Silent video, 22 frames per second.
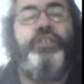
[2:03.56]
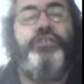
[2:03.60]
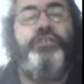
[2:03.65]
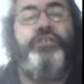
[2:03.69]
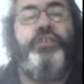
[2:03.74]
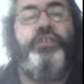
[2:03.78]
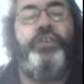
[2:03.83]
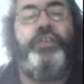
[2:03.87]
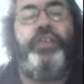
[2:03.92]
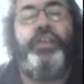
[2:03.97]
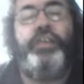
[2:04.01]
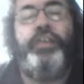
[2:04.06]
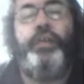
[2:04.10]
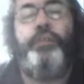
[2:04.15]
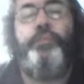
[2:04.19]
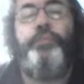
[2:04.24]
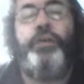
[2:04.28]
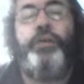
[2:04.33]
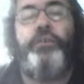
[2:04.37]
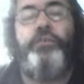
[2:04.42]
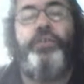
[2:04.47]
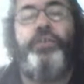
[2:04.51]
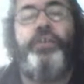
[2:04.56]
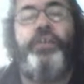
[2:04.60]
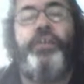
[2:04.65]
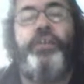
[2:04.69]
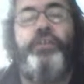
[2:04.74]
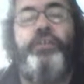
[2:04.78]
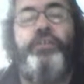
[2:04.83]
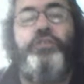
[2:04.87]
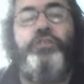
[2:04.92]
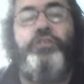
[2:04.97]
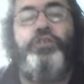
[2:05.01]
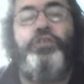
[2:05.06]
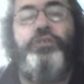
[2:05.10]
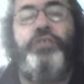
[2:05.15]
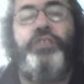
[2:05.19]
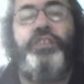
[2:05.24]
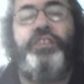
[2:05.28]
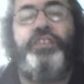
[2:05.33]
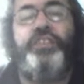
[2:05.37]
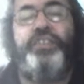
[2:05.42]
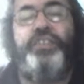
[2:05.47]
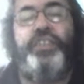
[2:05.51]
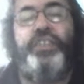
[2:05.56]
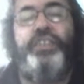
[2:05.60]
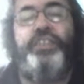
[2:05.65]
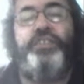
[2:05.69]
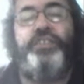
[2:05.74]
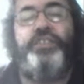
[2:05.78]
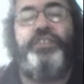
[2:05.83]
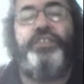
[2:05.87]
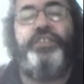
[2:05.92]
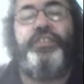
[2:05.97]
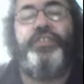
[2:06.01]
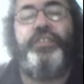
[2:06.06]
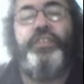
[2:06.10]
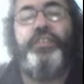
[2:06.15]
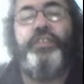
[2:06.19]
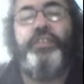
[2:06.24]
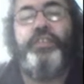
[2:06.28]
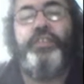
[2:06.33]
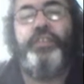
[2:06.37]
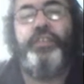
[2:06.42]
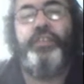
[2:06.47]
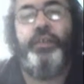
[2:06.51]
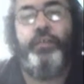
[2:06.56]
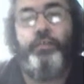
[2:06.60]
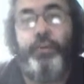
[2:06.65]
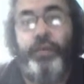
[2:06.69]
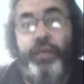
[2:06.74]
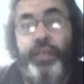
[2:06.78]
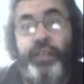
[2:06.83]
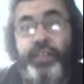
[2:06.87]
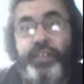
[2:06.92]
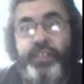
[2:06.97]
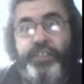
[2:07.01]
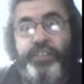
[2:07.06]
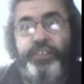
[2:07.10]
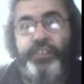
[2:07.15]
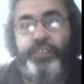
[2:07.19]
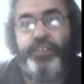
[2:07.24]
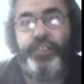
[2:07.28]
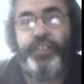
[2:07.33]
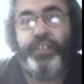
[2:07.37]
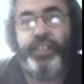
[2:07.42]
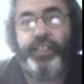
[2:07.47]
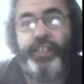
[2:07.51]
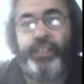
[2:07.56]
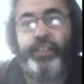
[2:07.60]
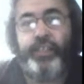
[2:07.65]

to the hypocritical Judas kiss upon each cheek.